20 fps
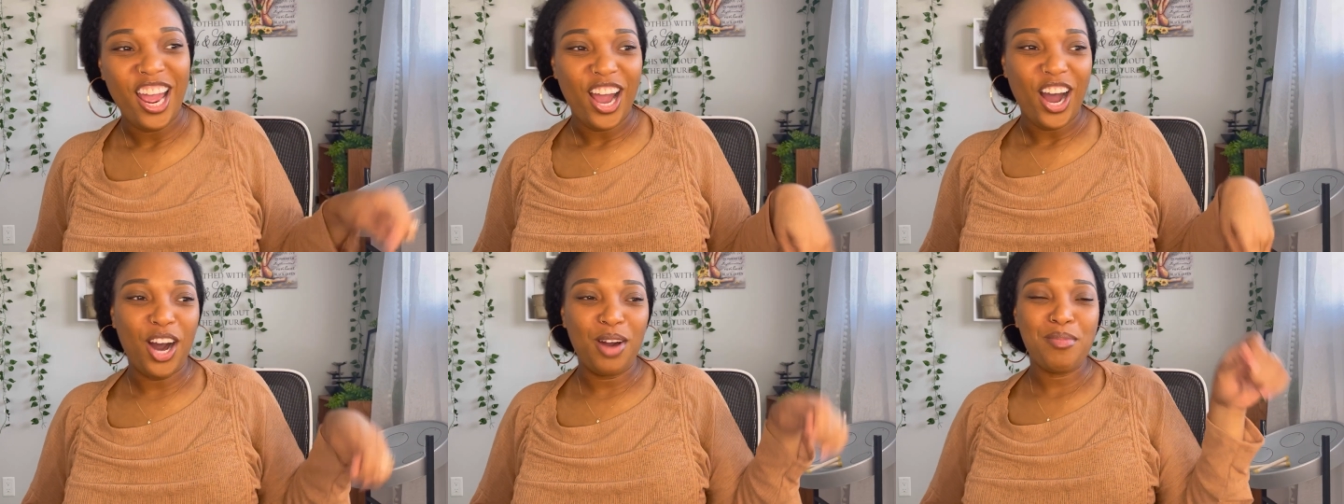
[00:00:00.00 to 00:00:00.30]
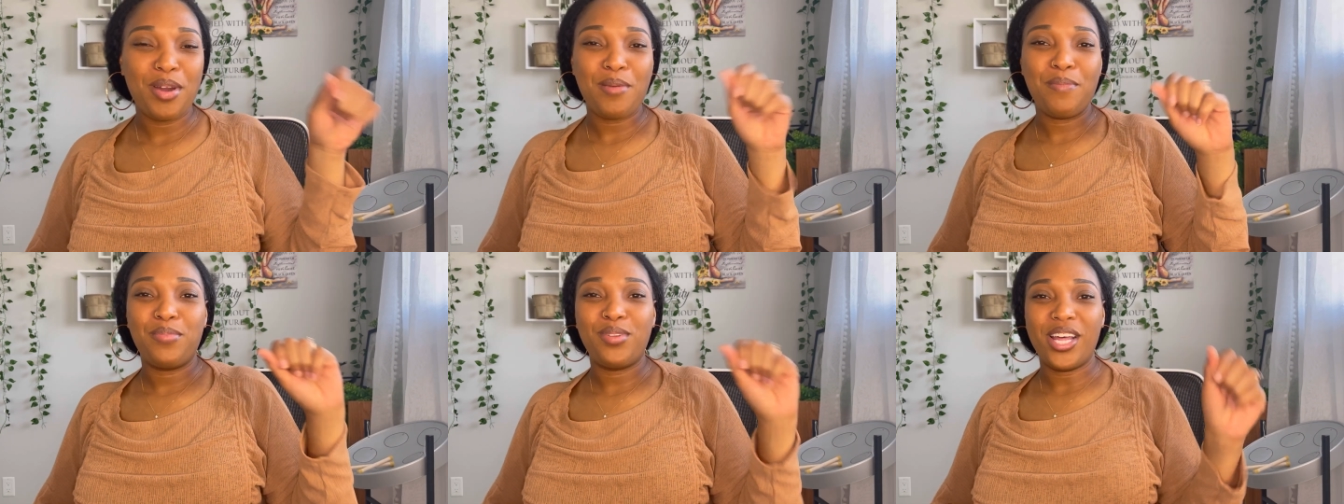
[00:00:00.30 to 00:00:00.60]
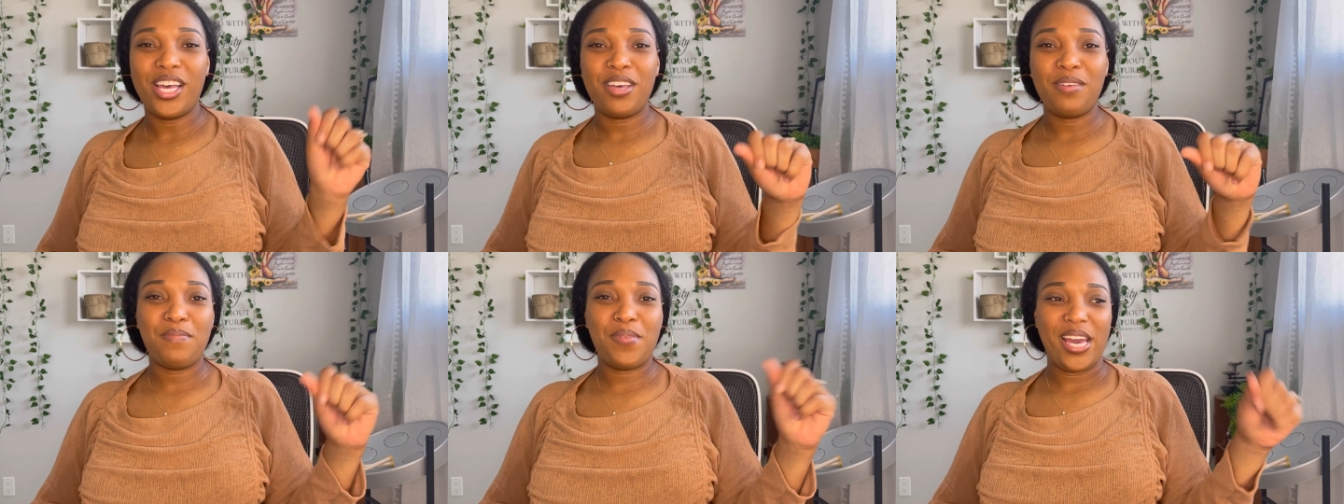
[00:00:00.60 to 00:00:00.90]
on my
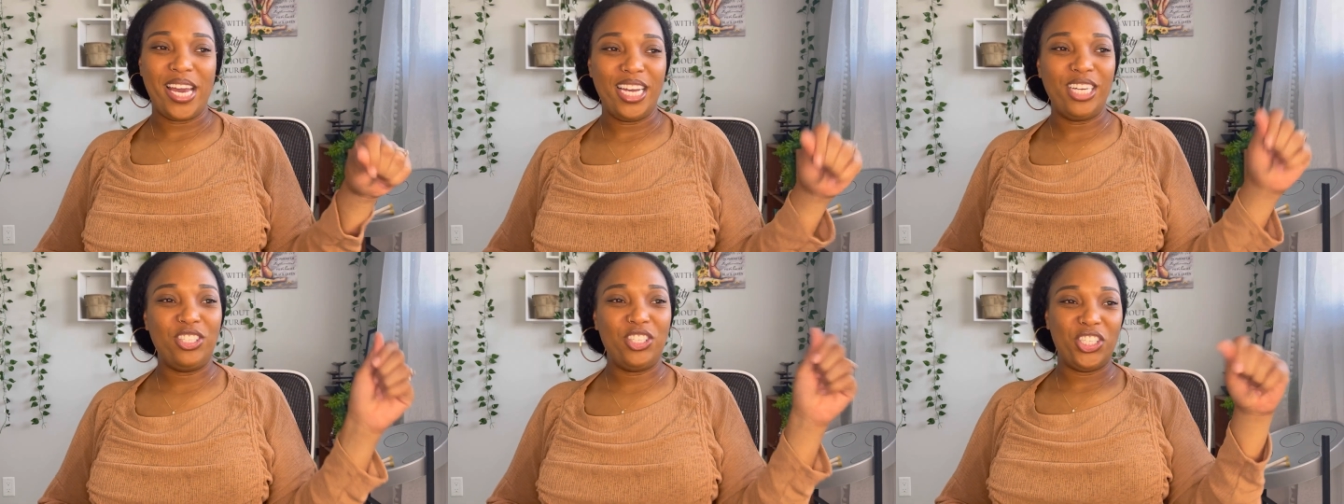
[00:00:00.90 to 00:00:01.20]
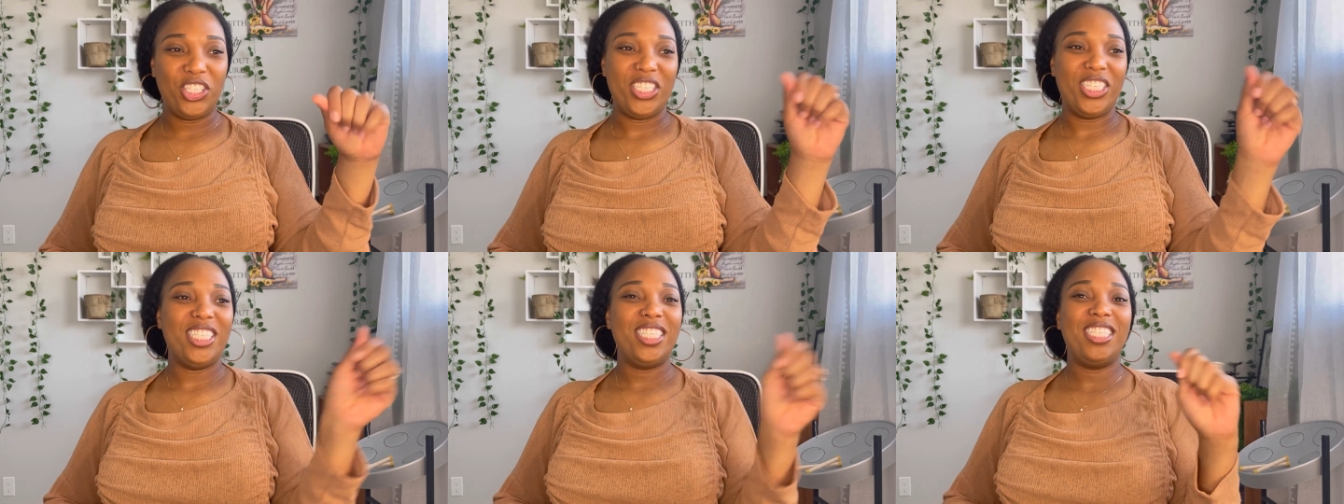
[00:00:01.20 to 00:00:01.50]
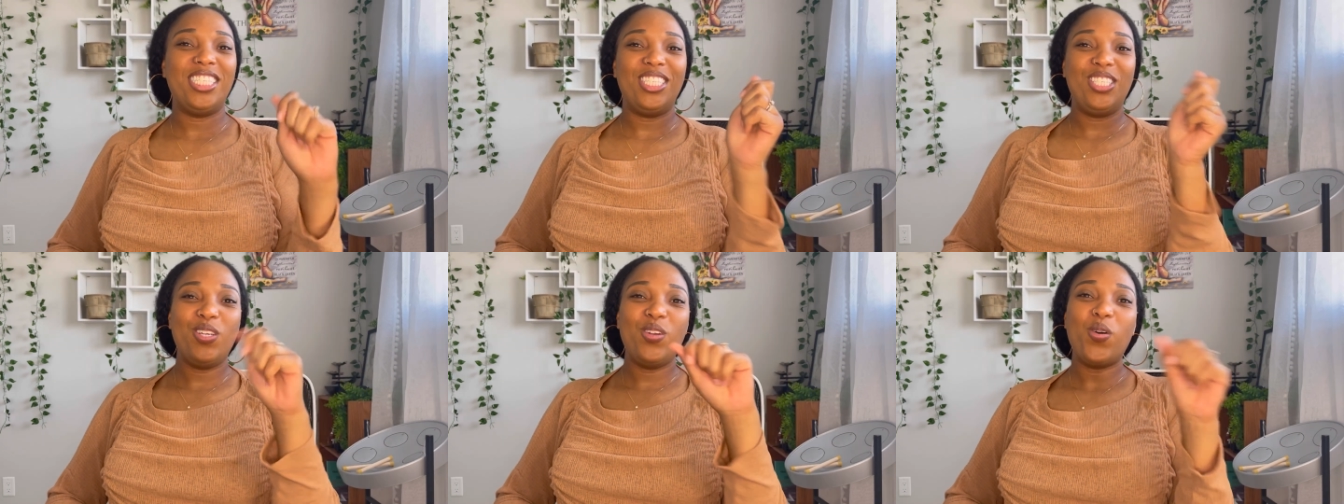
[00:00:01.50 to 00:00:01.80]
blank pages,
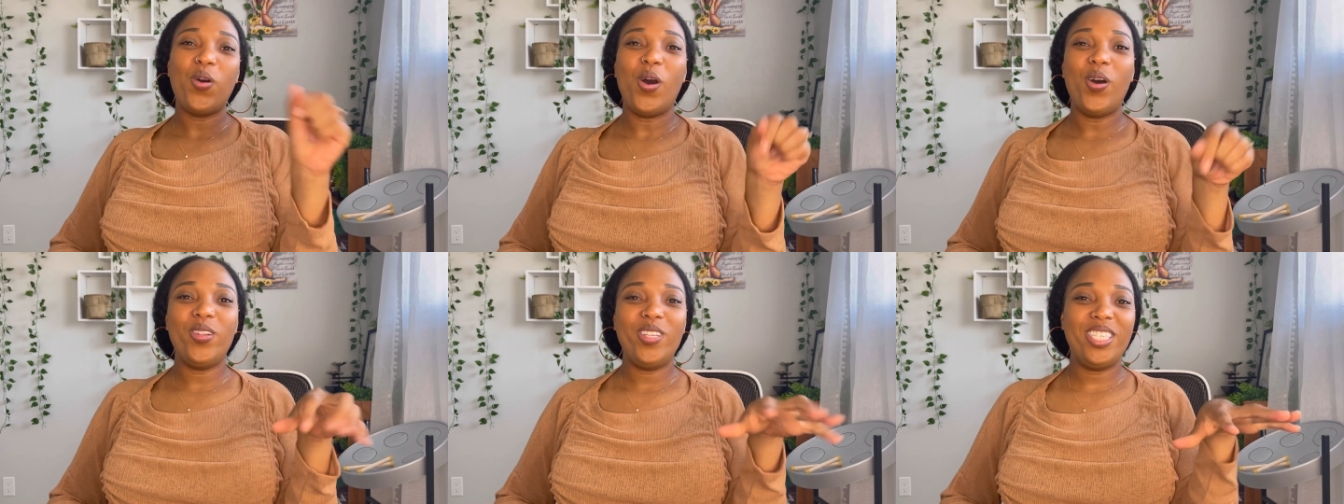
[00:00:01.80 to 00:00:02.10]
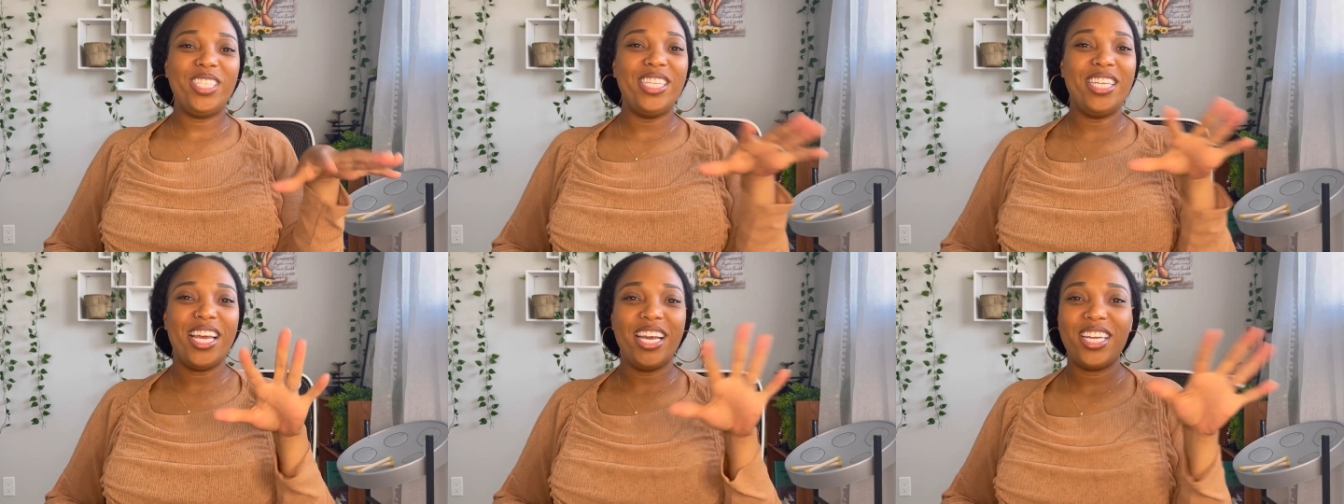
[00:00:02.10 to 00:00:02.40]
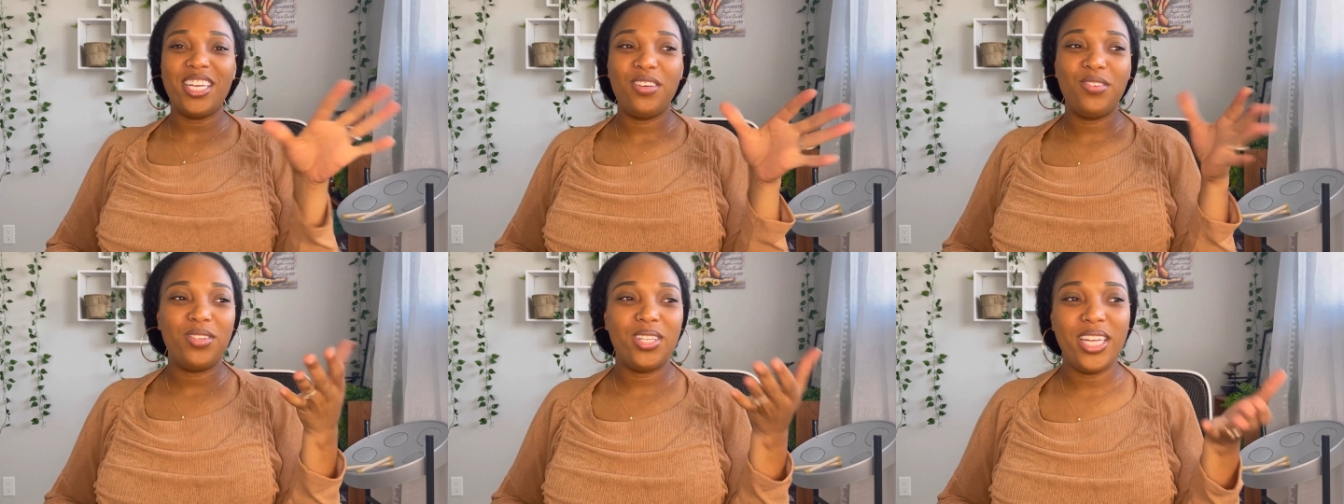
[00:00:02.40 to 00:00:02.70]
you know, all these
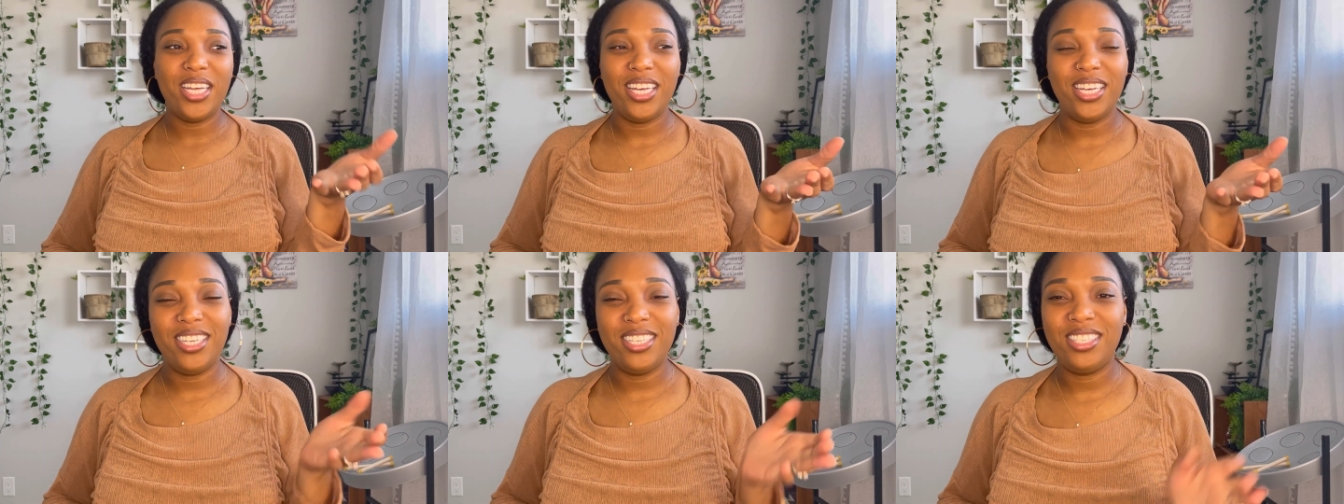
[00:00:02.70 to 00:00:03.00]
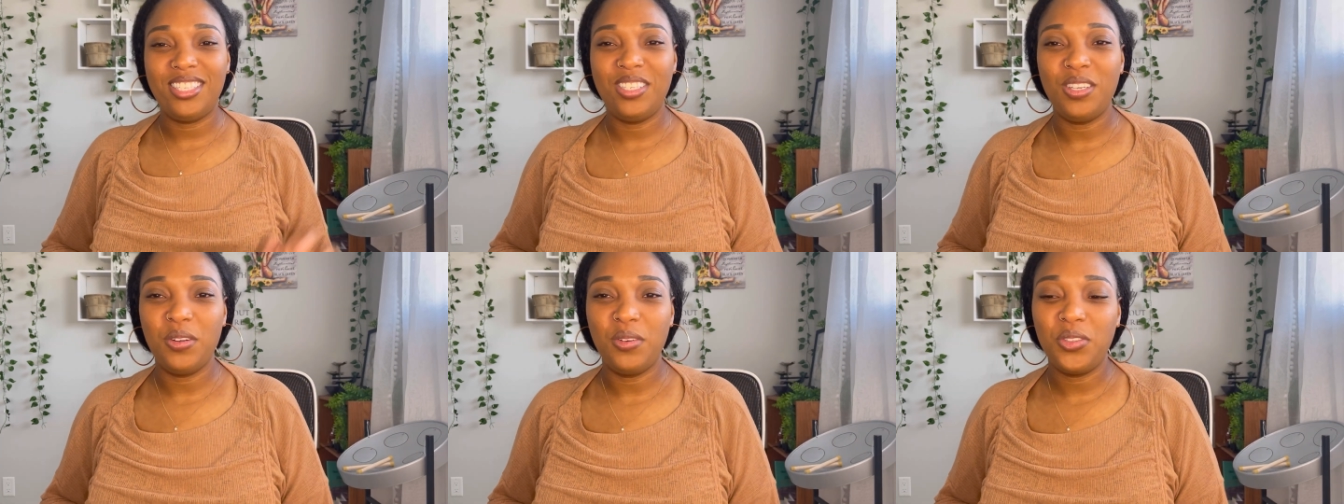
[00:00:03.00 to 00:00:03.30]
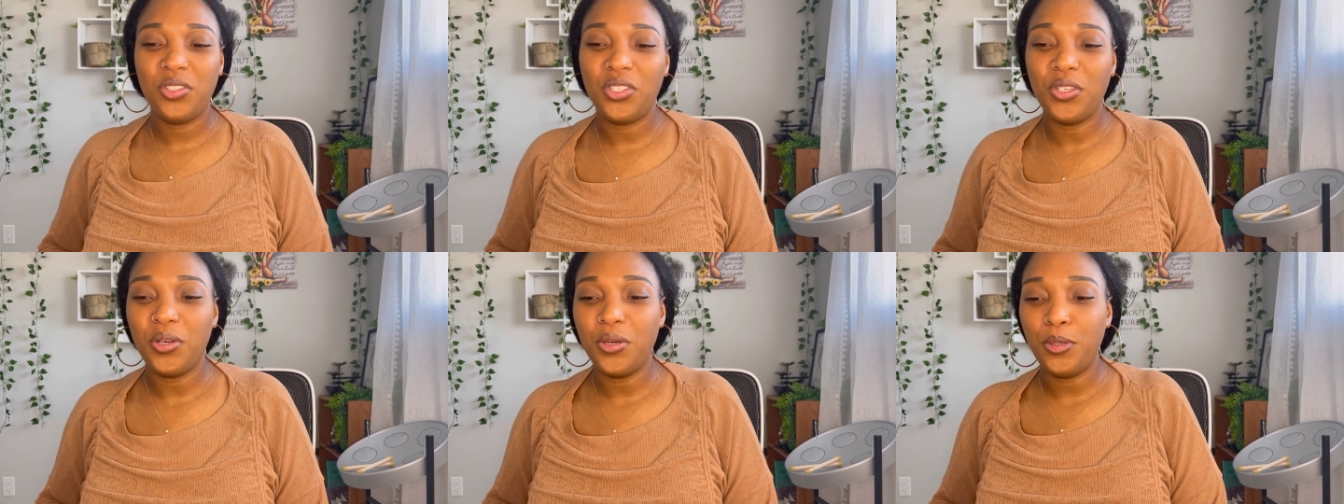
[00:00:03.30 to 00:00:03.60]
negative things, you know.
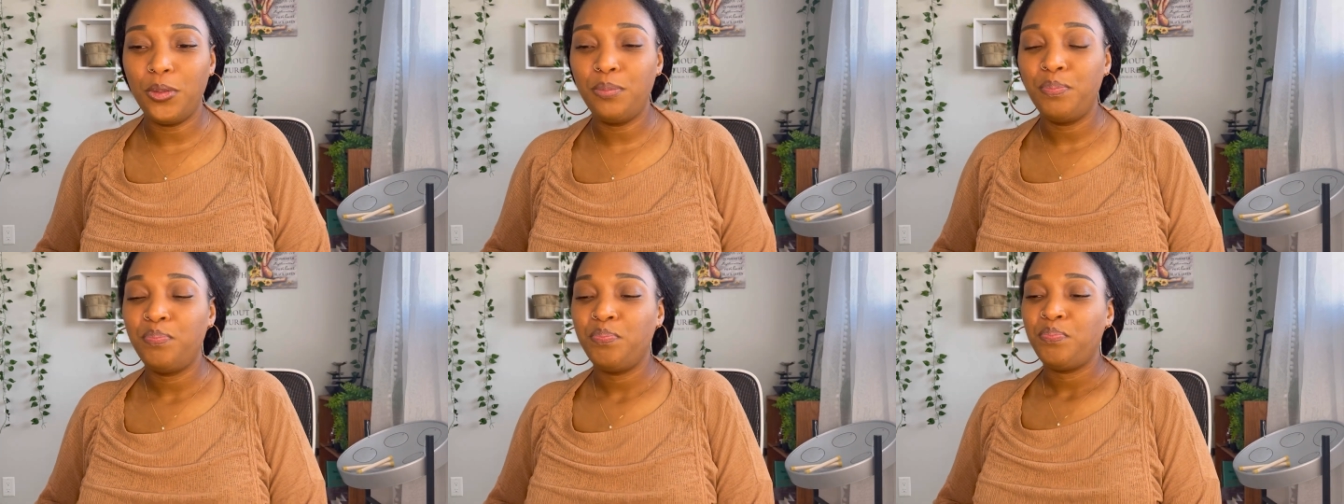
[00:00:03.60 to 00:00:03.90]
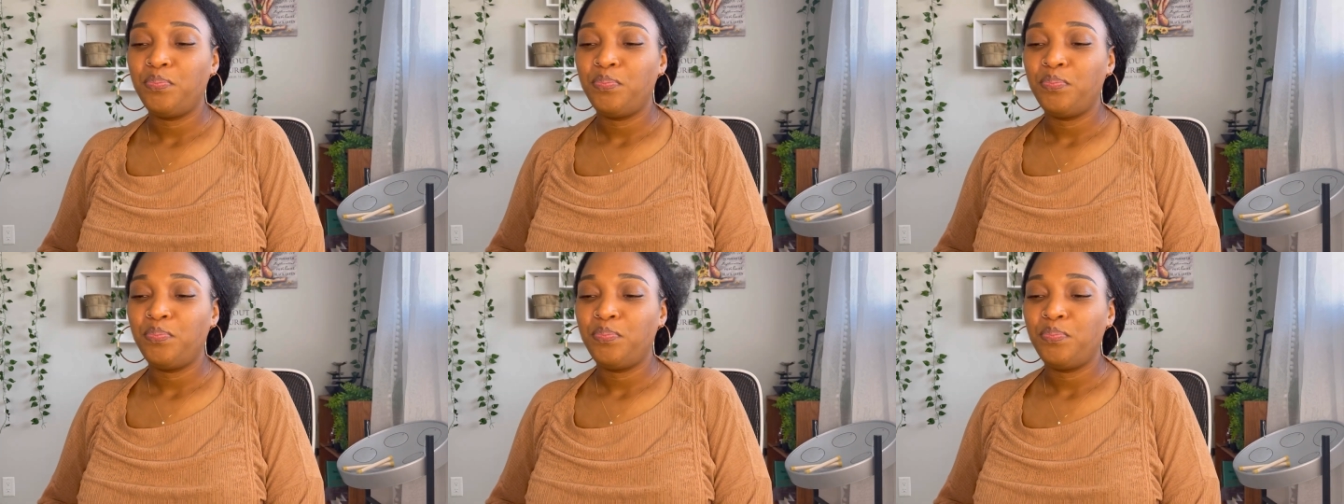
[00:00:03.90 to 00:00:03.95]
So